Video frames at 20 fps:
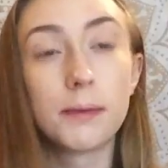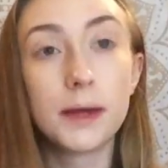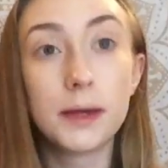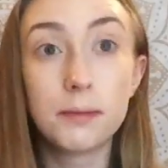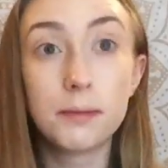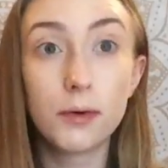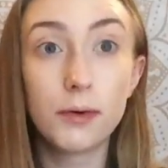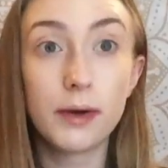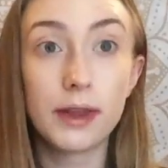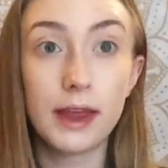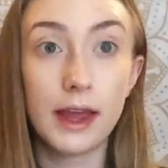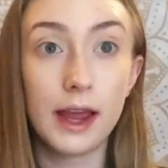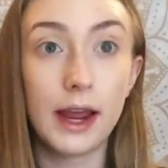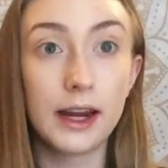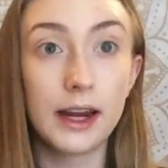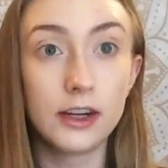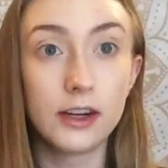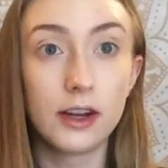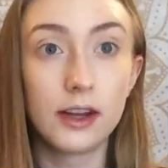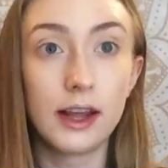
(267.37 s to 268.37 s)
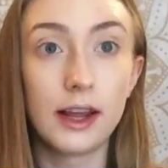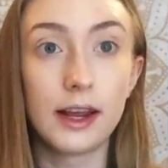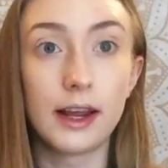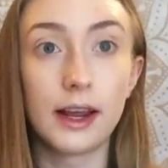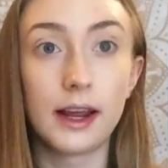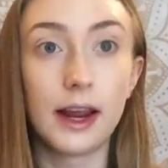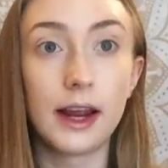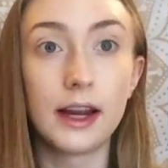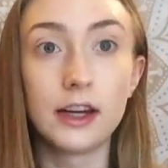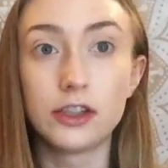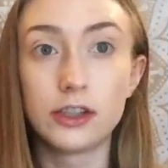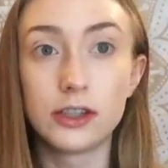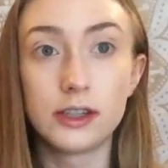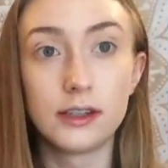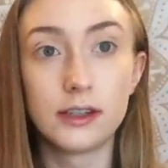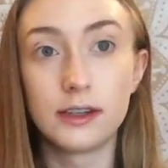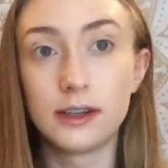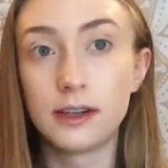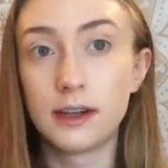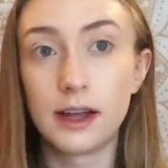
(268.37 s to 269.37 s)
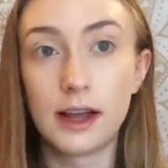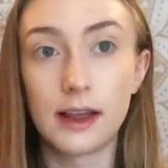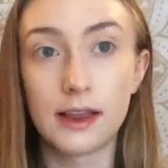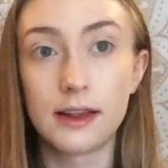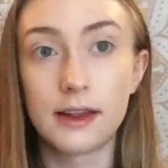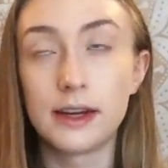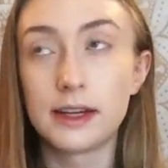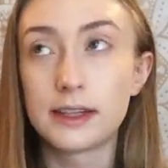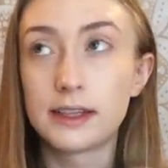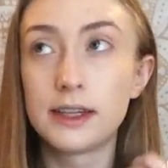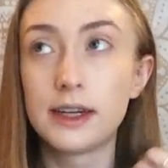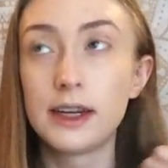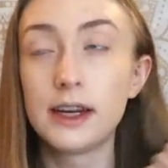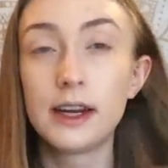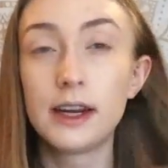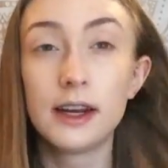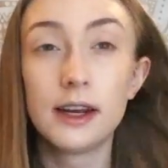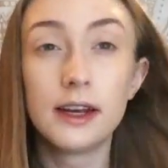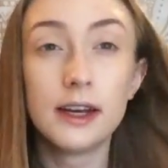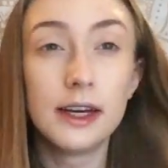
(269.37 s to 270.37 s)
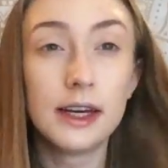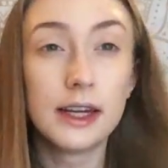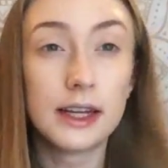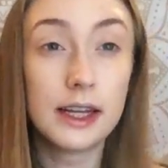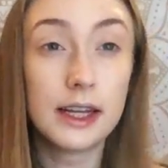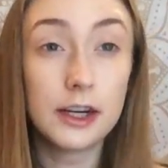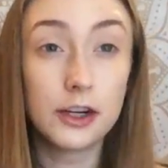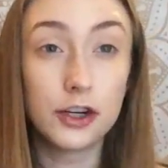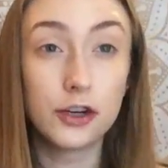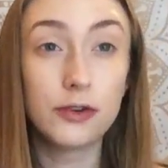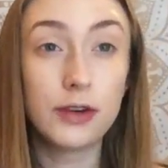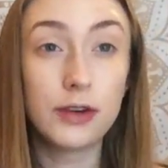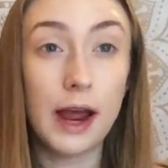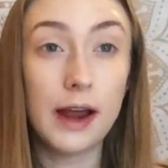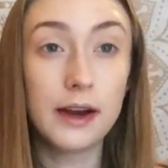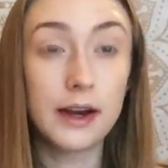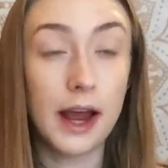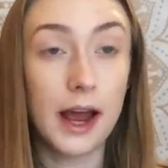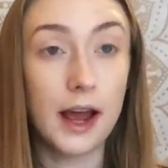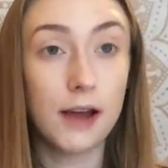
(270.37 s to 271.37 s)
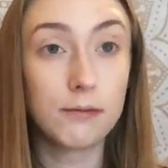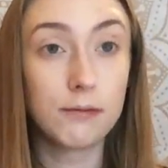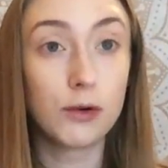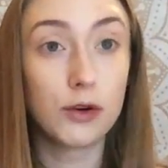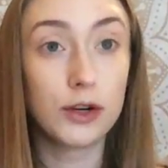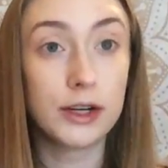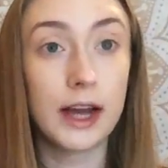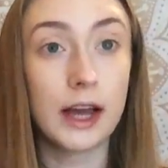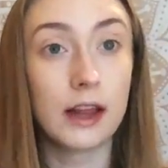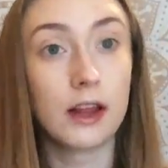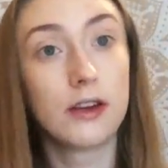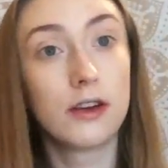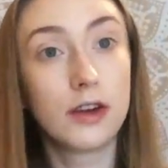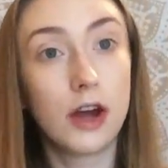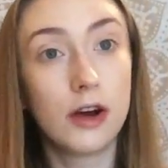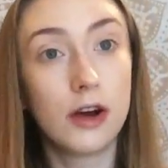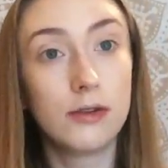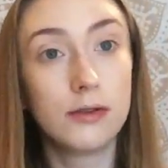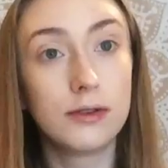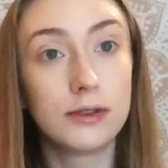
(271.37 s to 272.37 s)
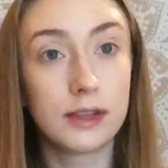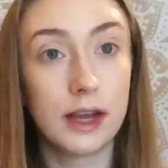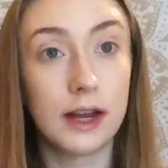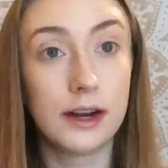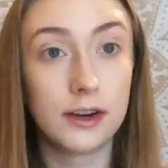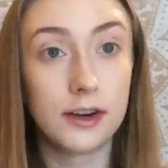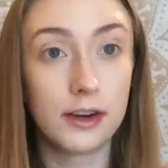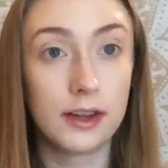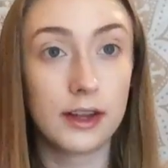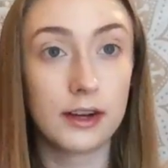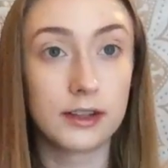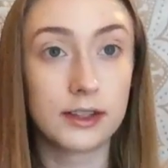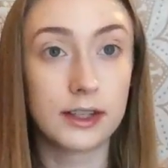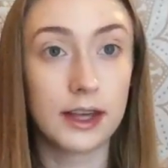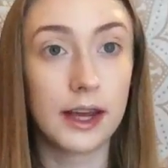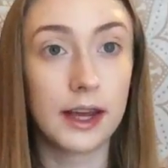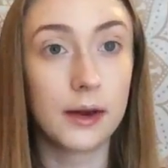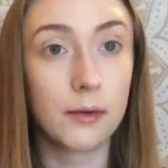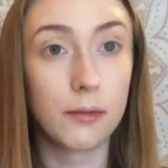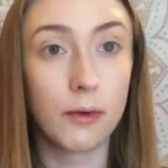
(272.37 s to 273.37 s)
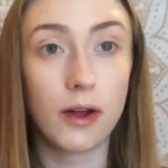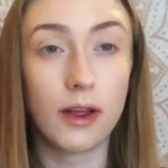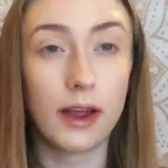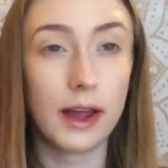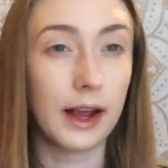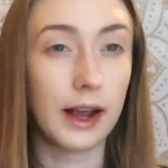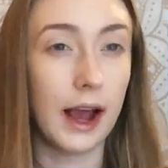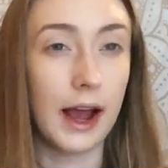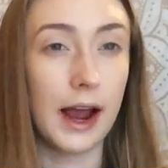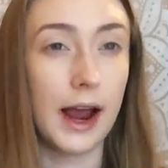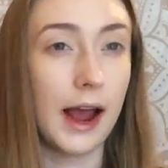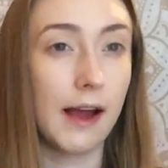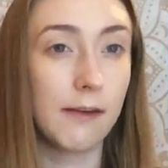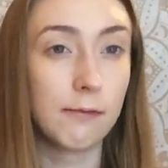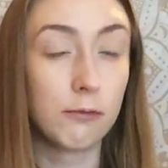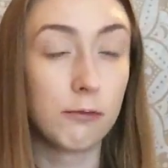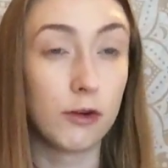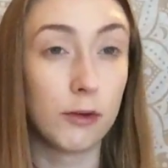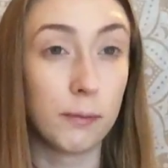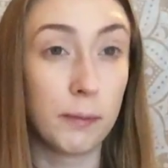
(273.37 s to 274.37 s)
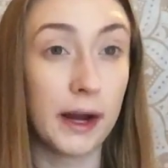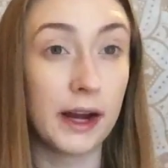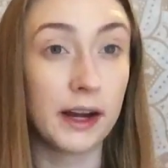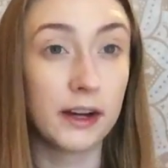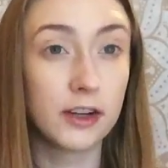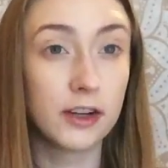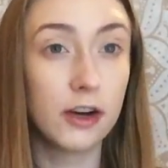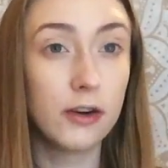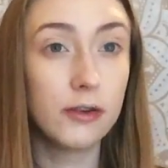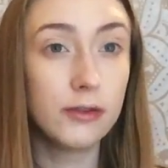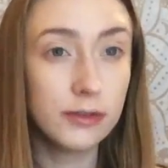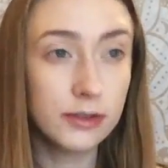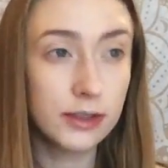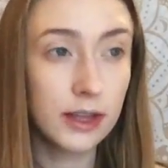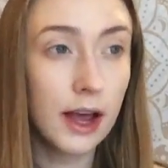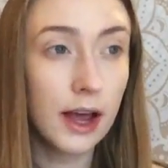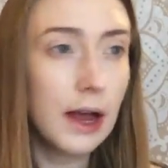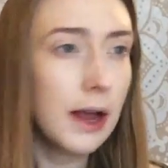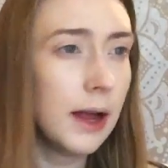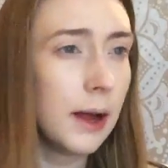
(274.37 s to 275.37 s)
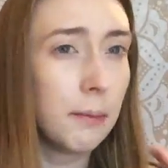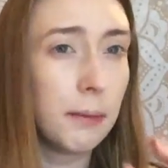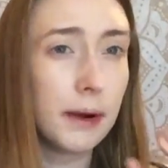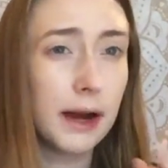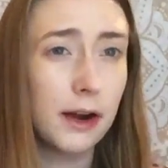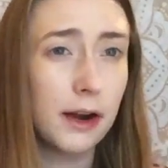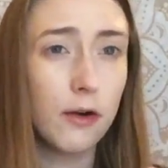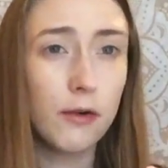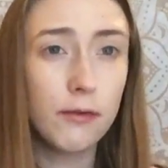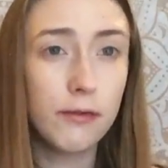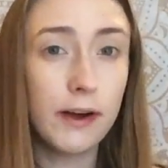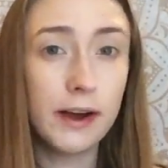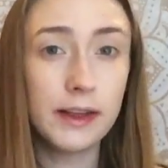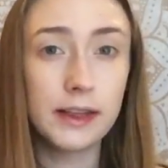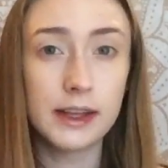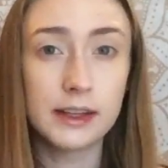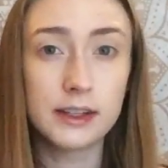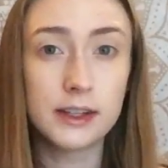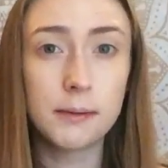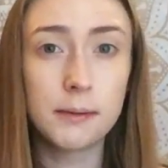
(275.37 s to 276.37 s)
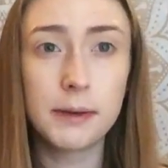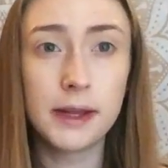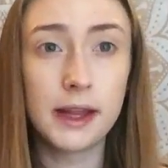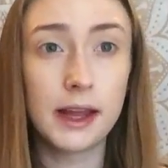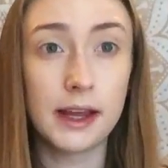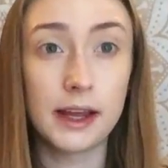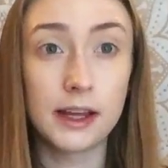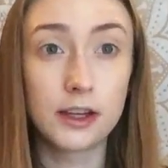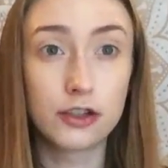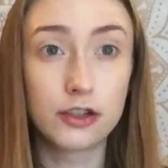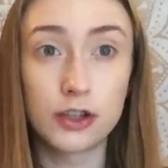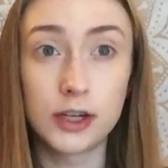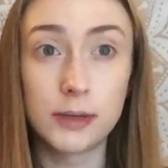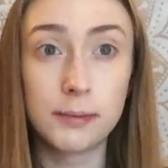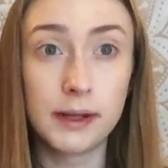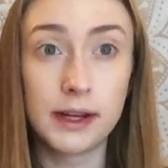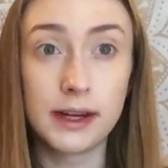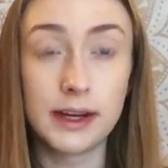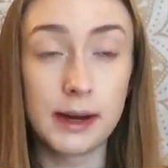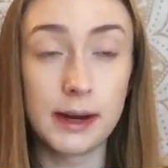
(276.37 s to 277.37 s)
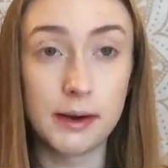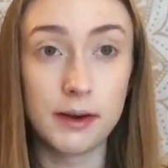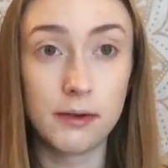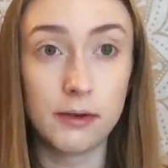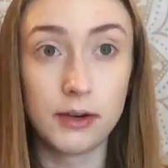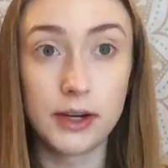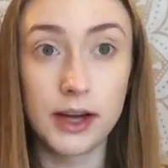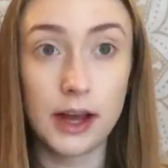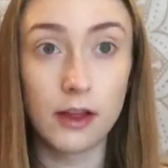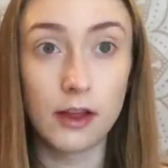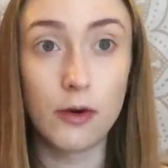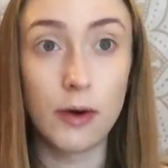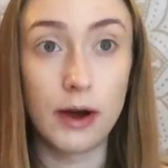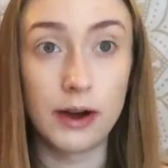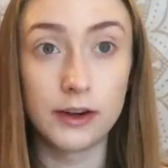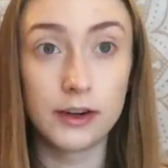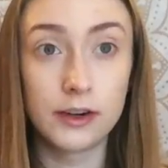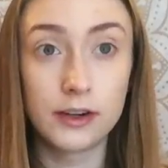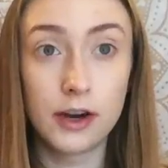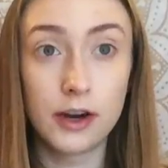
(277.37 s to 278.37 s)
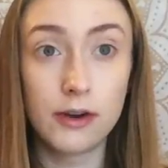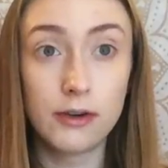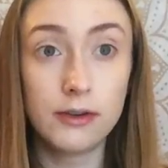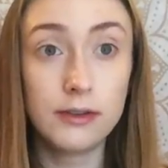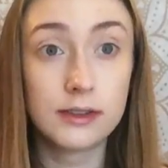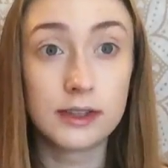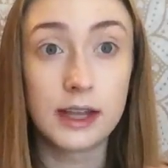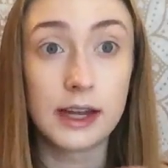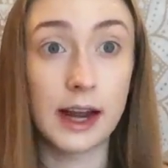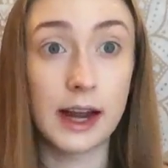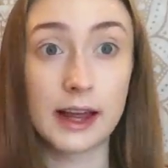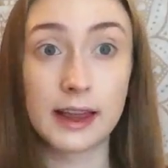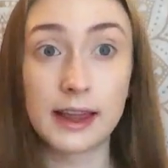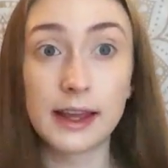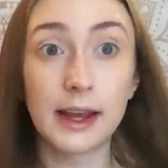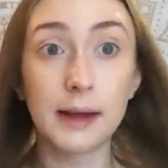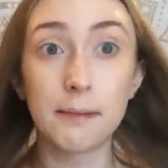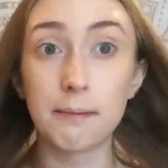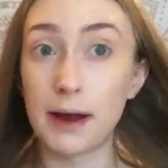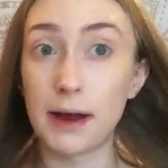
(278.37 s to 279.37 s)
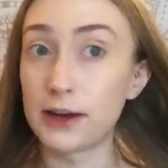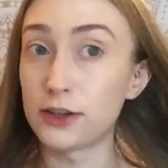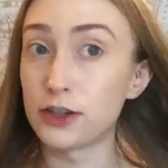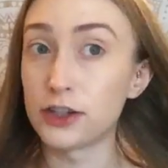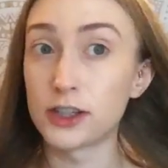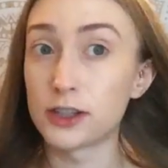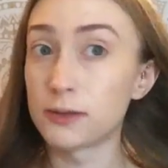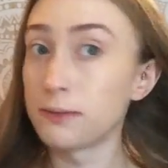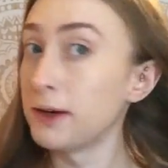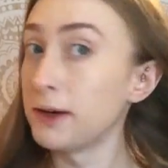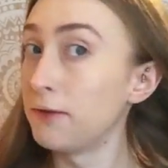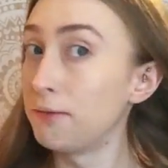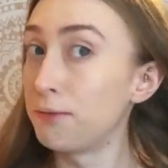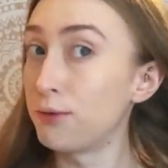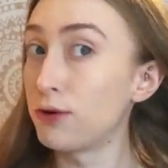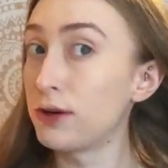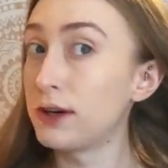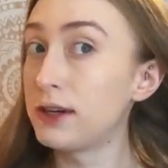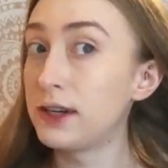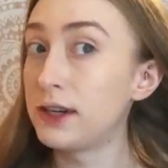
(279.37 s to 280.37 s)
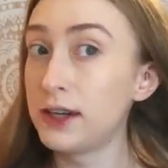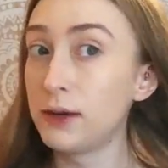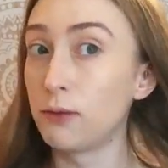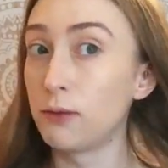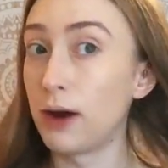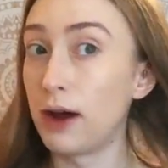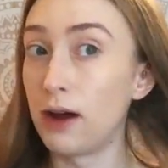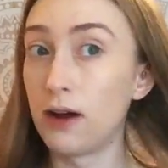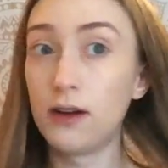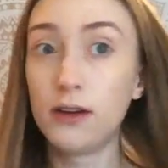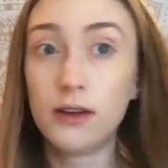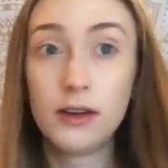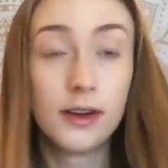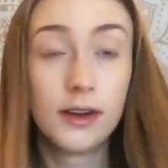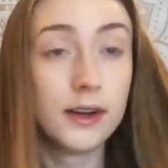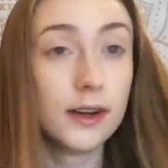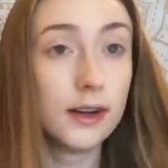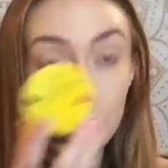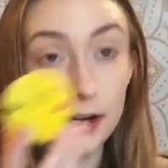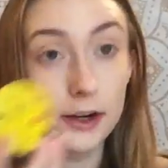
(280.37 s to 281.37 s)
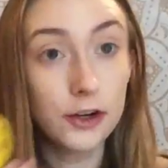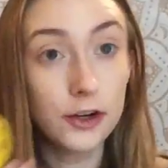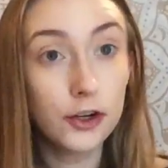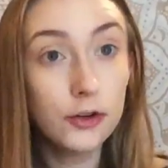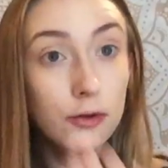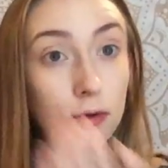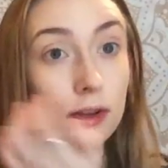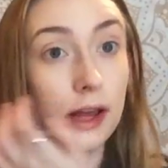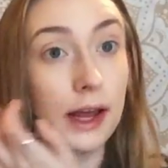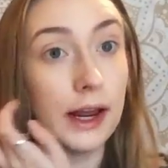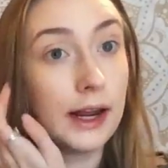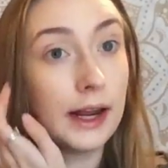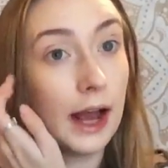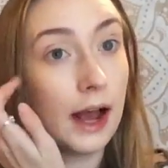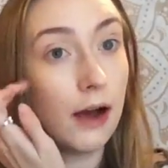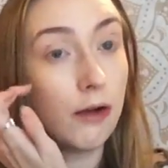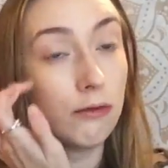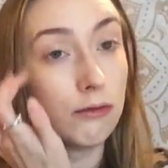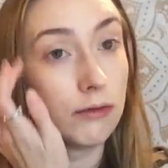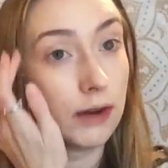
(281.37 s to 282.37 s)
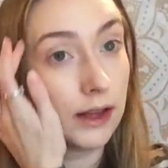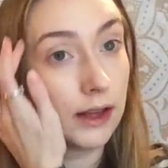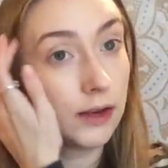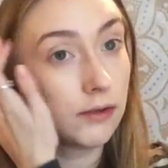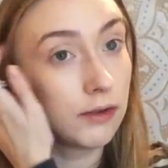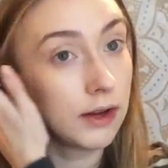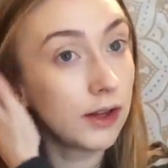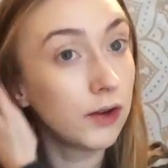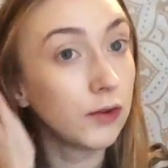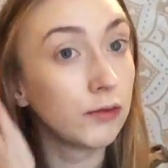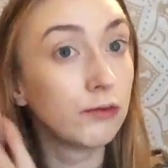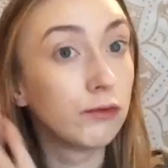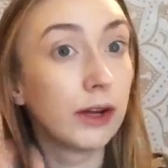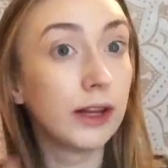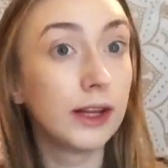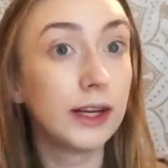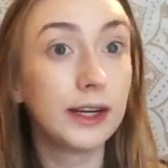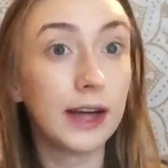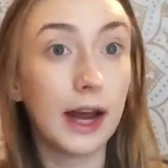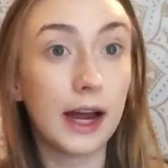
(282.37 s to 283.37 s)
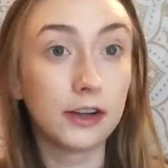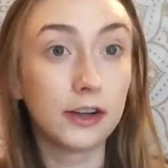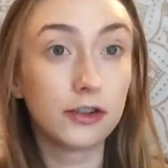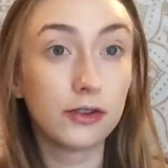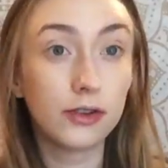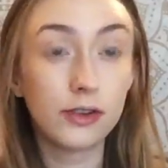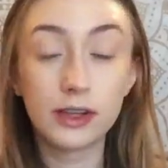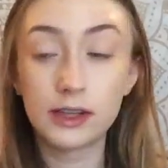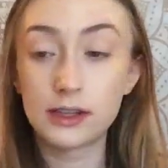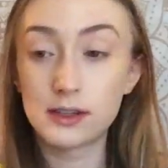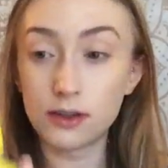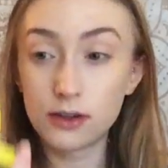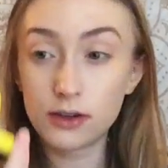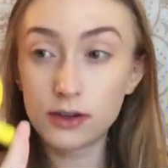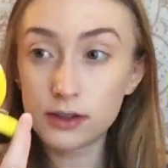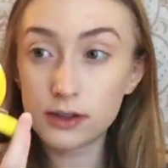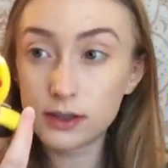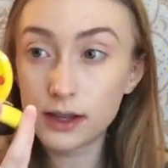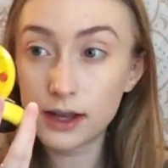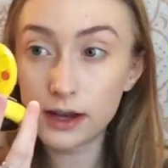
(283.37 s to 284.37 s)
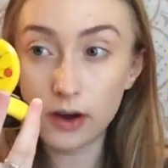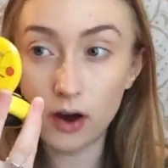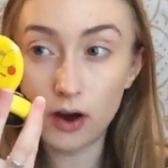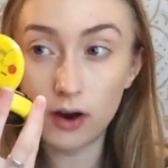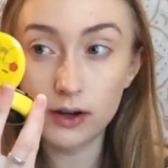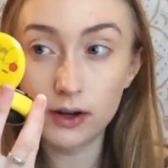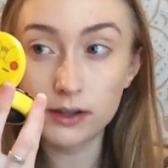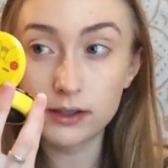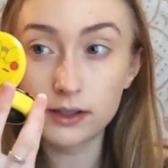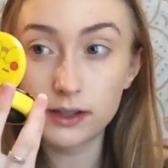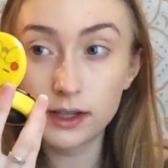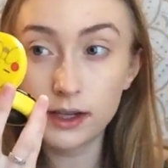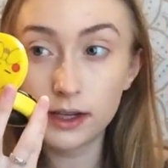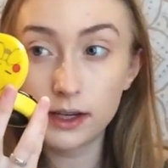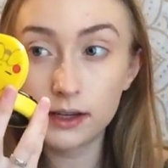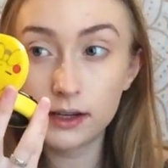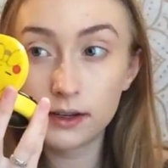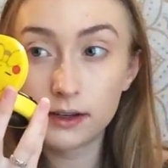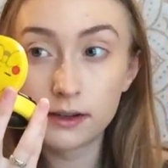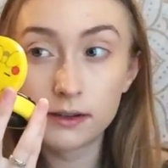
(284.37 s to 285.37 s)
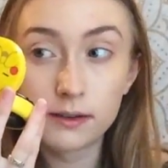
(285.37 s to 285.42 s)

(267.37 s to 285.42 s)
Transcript: people with Asian ethnicity, they do tend to have more yellow tones under their skin while like I have more pink tones, but I don't find this to be like extremely yellow undertones. Like, I think it matches me pretty well. I do like how really natural this looks. Like, honestly,